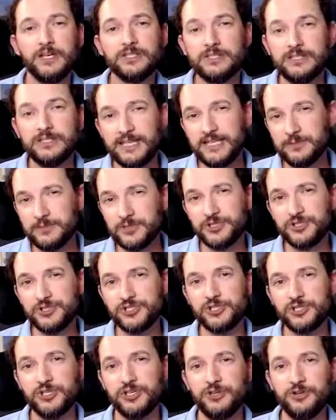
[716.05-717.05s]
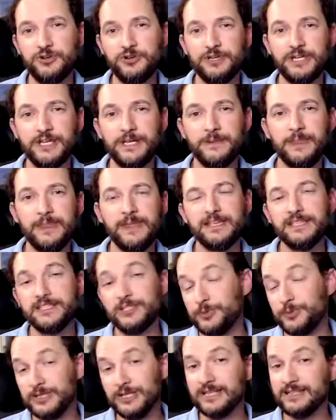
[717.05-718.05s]
to lead them to security is a
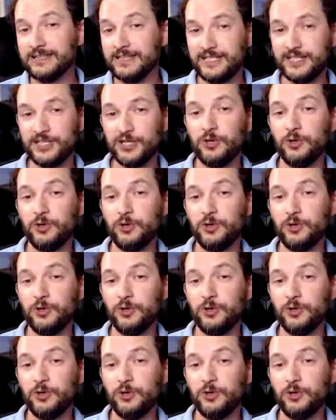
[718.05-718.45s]
little bit like leading